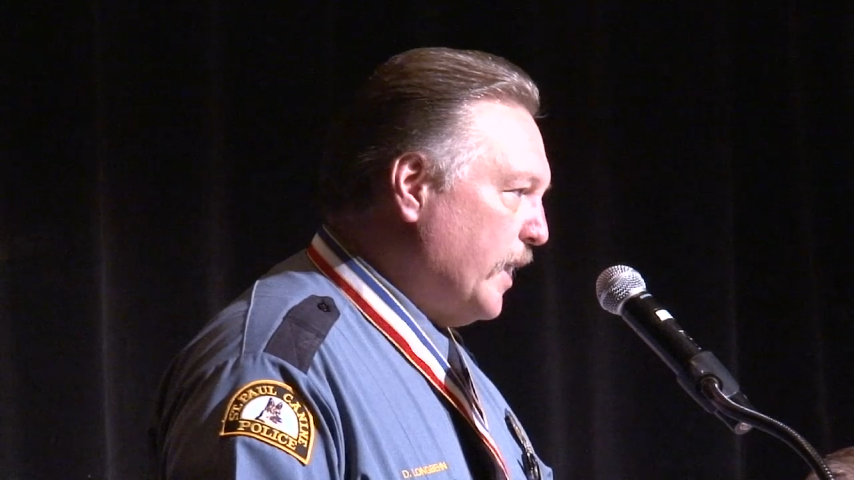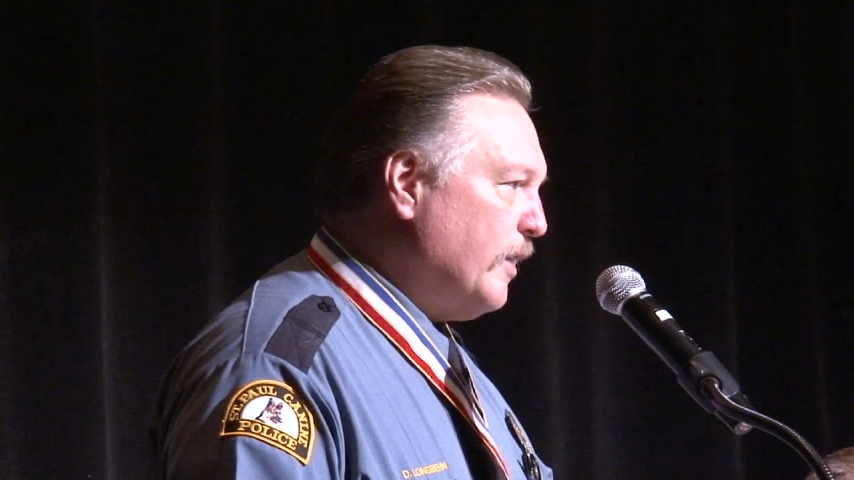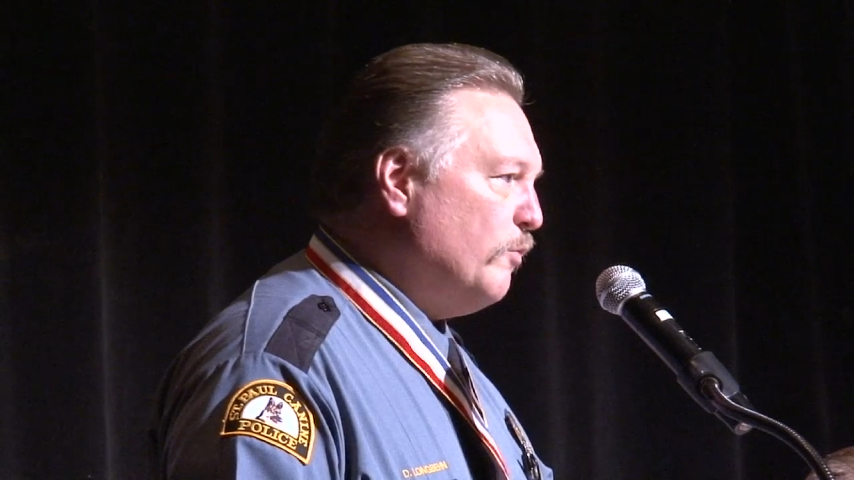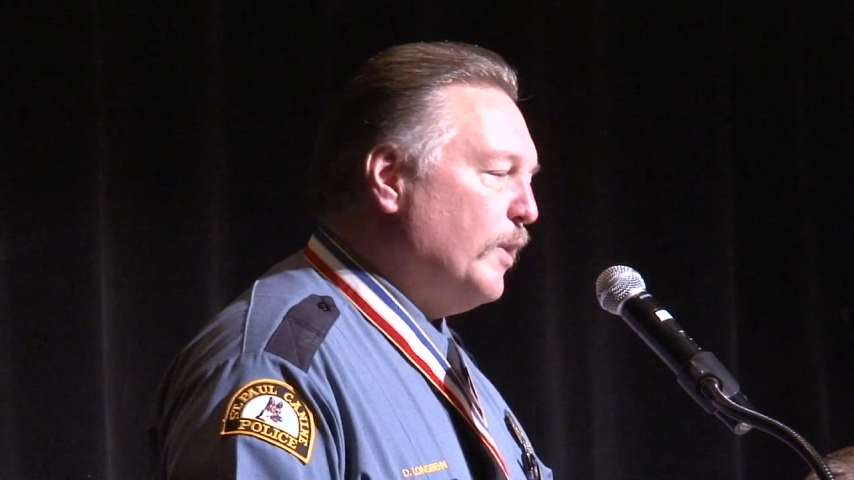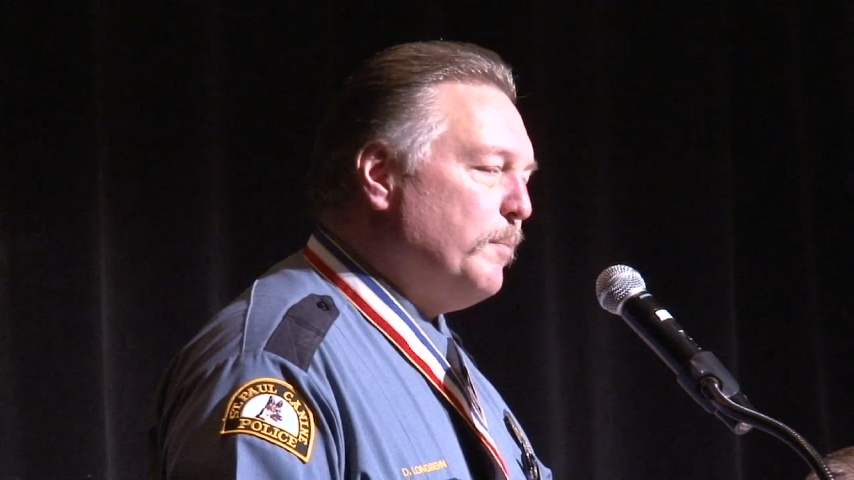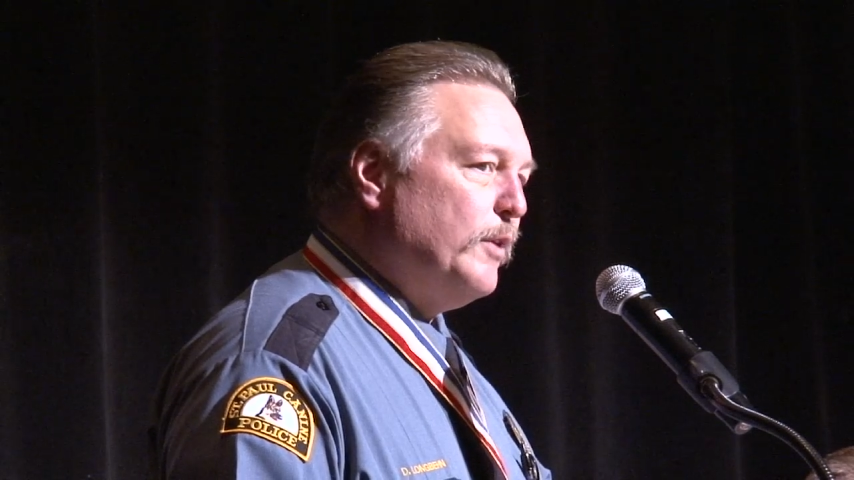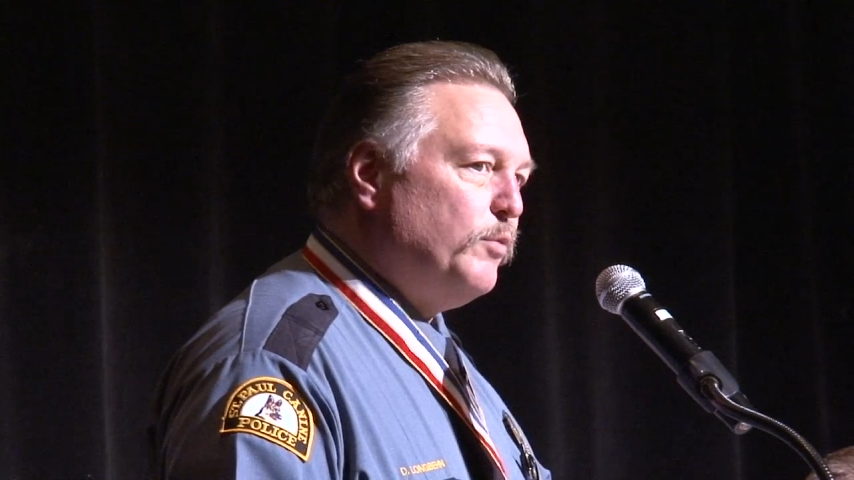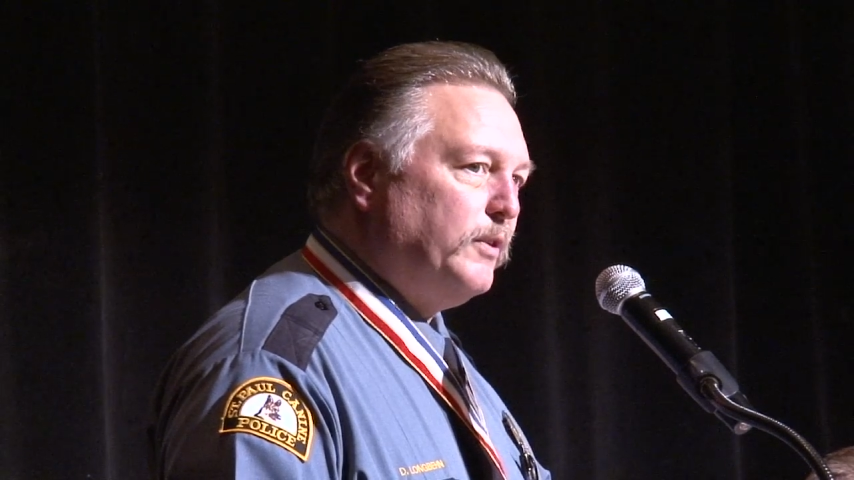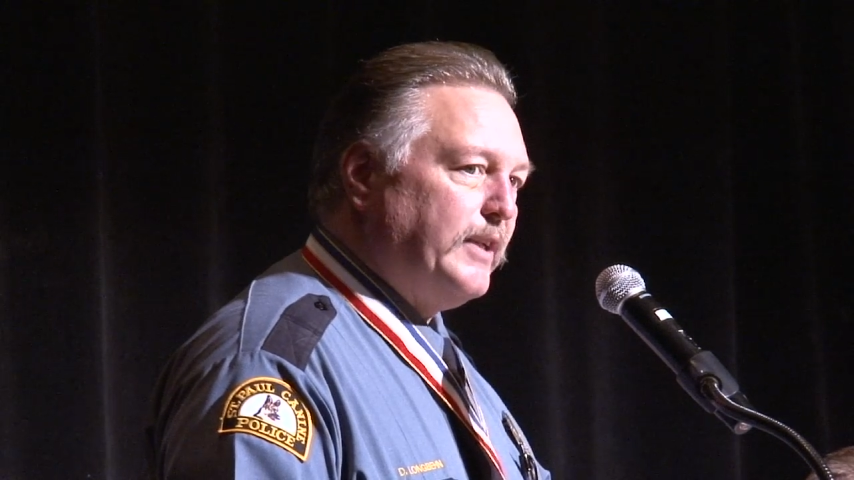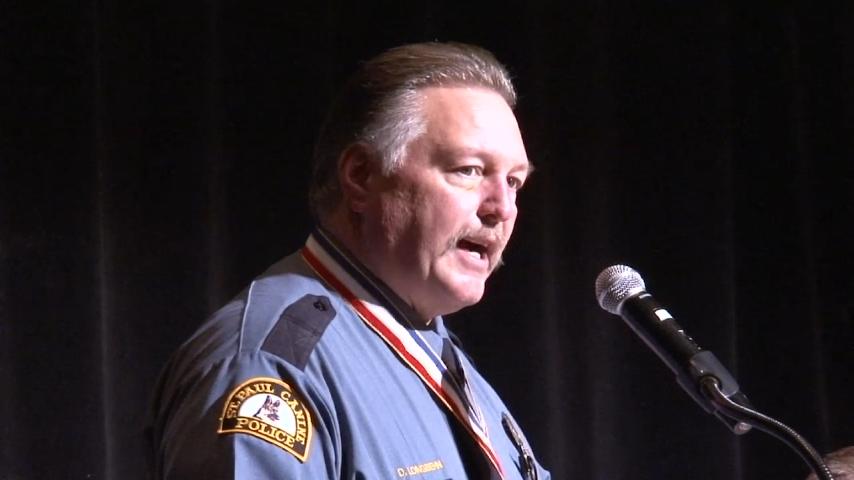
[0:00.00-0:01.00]
men and
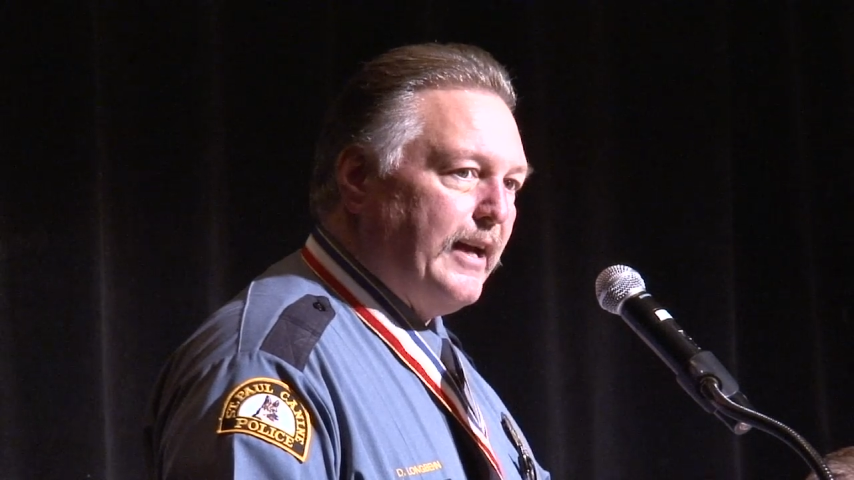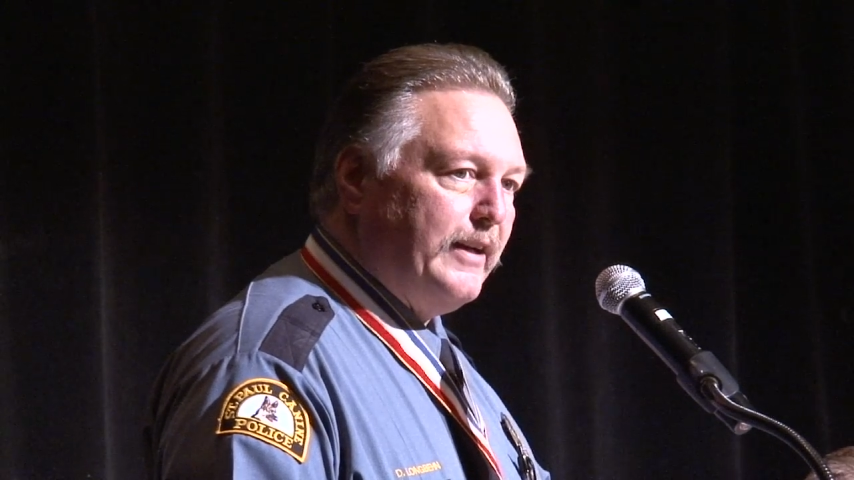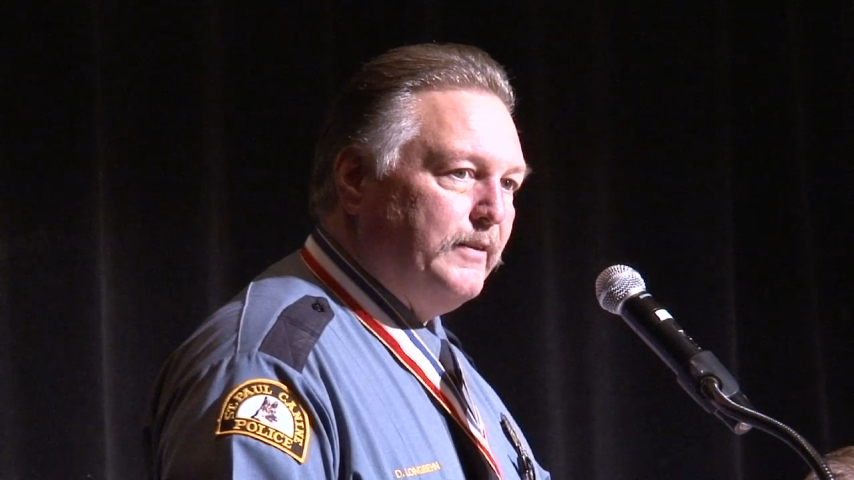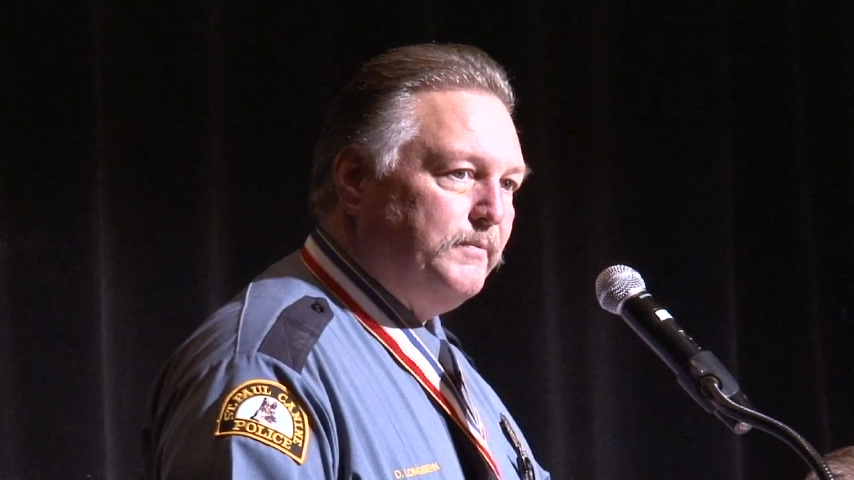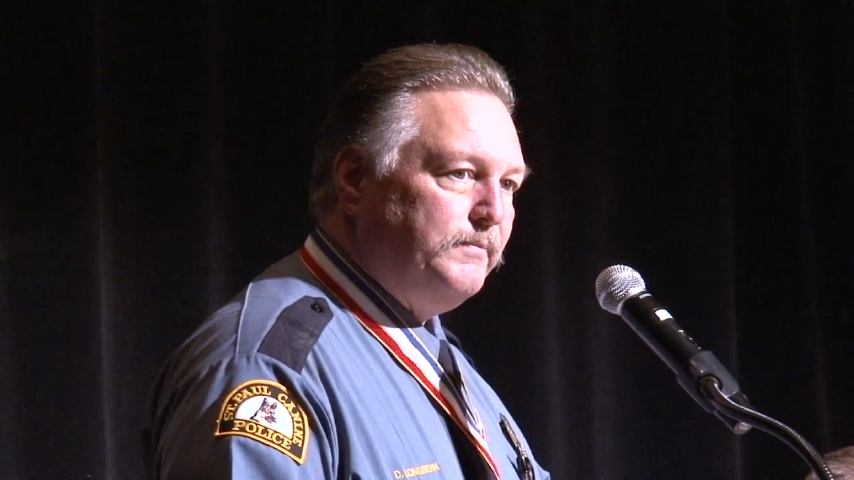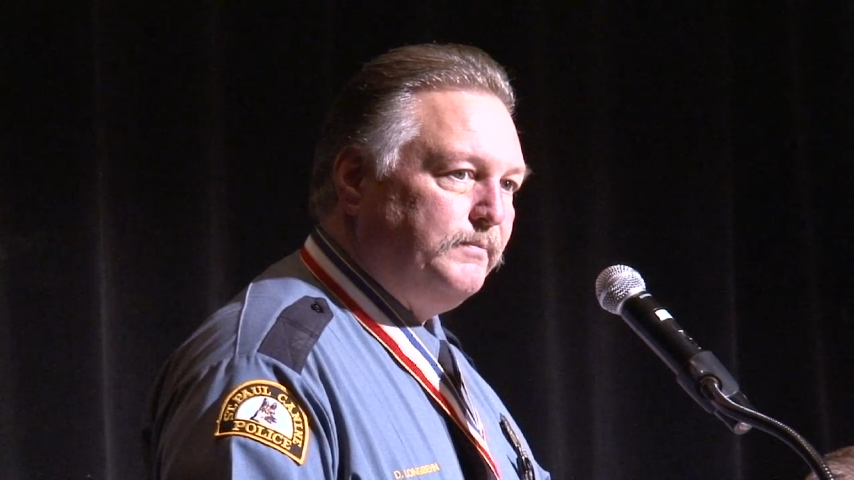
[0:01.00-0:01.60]
women will die.